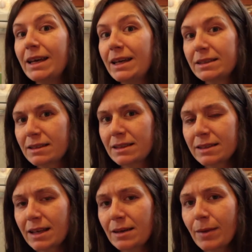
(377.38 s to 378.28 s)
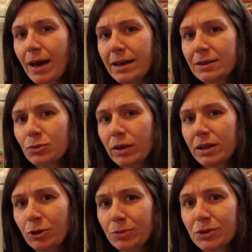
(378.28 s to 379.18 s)
is it the same as what
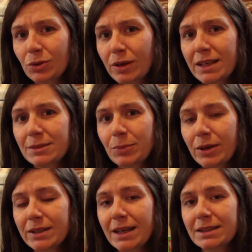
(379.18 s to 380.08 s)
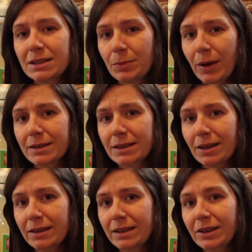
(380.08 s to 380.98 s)
Loop Store has put as a deposit
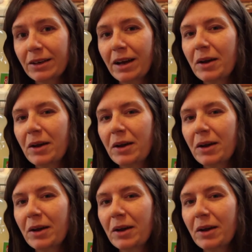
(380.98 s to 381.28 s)
on here?